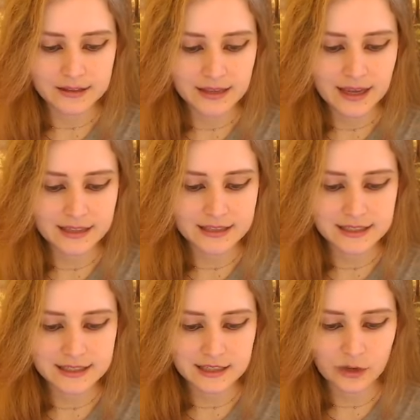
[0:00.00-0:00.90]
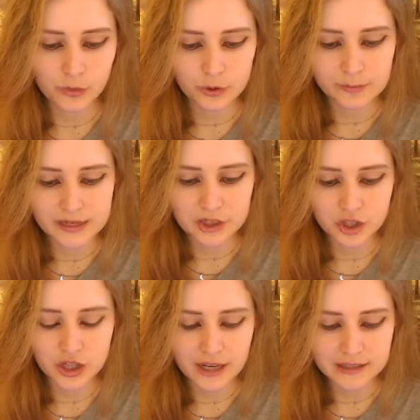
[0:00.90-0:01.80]
that will be
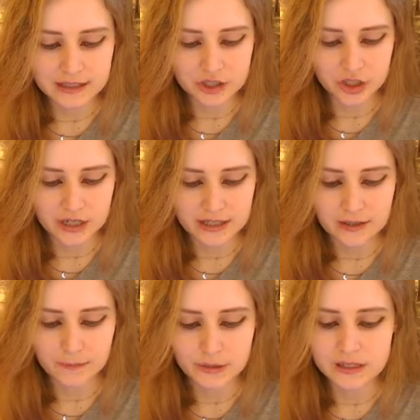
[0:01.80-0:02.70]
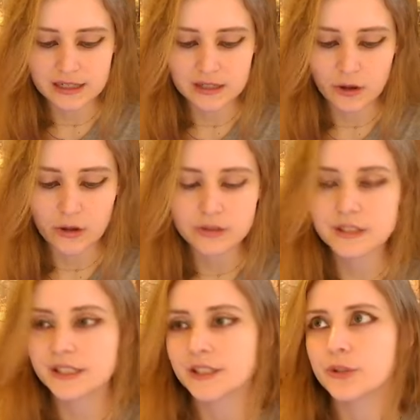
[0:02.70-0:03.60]
challenging, but it can
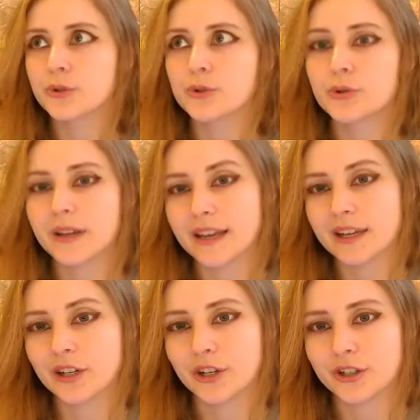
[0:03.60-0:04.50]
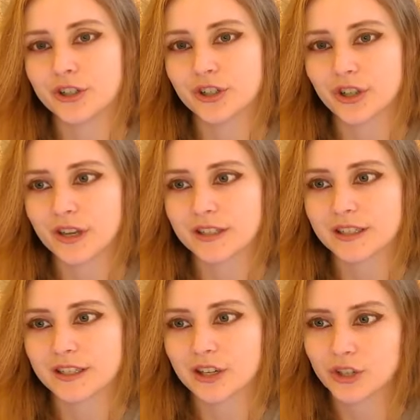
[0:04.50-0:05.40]
also encourage
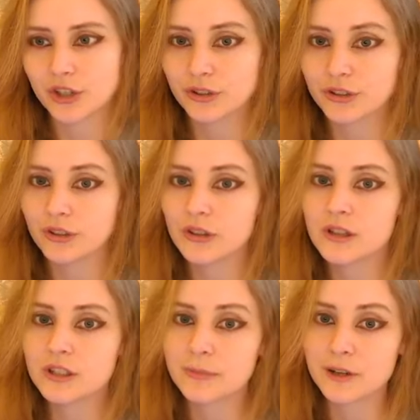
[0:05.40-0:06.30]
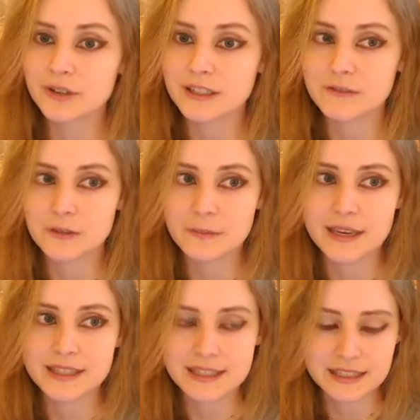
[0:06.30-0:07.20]
us to learn a lot about ourselves and
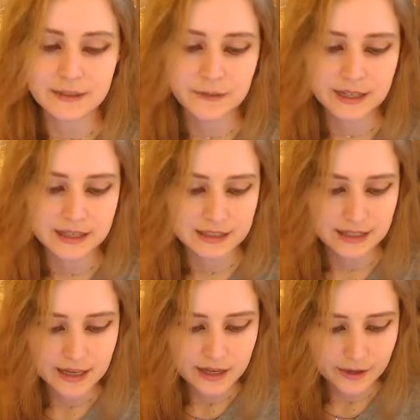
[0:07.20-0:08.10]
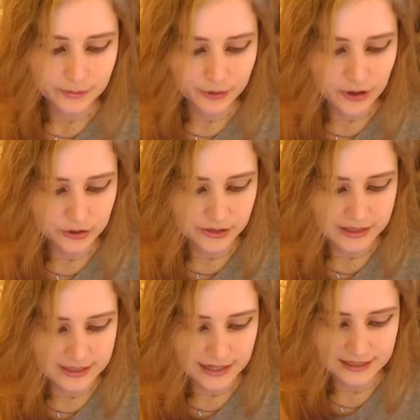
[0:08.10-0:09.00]
make significant
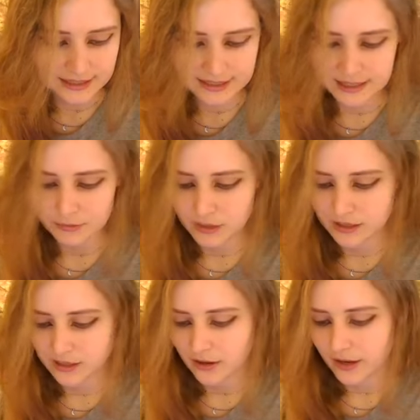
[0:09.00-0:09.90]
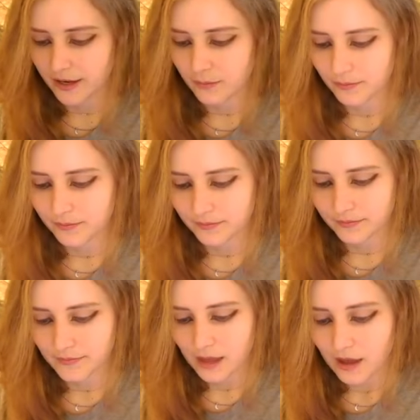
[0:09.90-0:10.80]
progress at the same time.
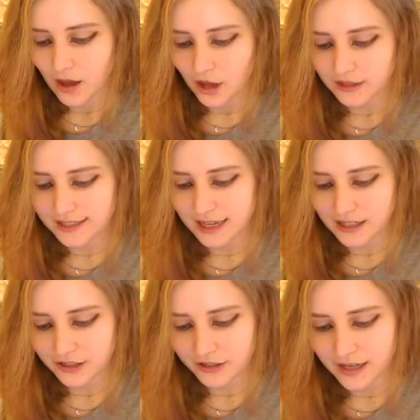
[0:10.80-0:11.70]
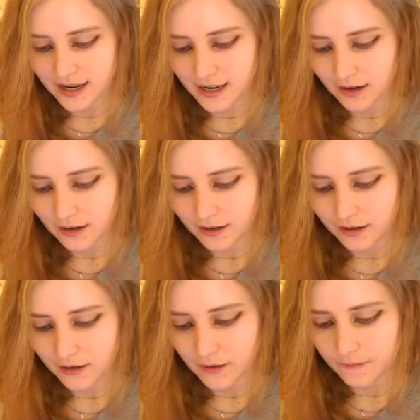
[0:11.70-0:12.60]
On Saturday,
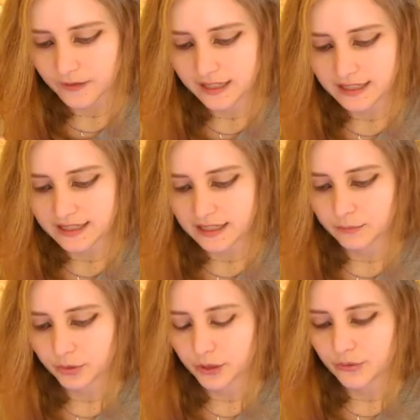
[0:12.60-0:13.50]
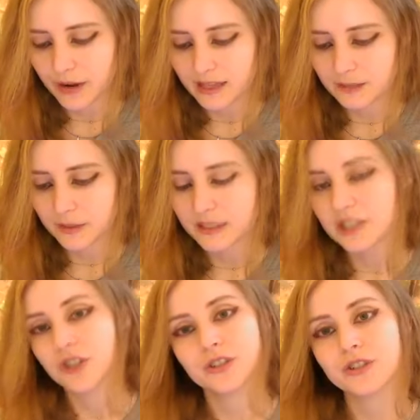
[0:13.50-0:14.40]
Venus and Pluto aspect
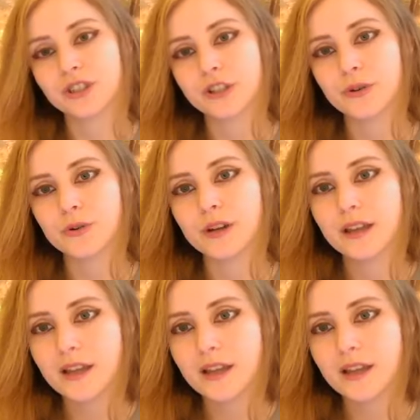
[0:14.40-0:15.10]
each other, so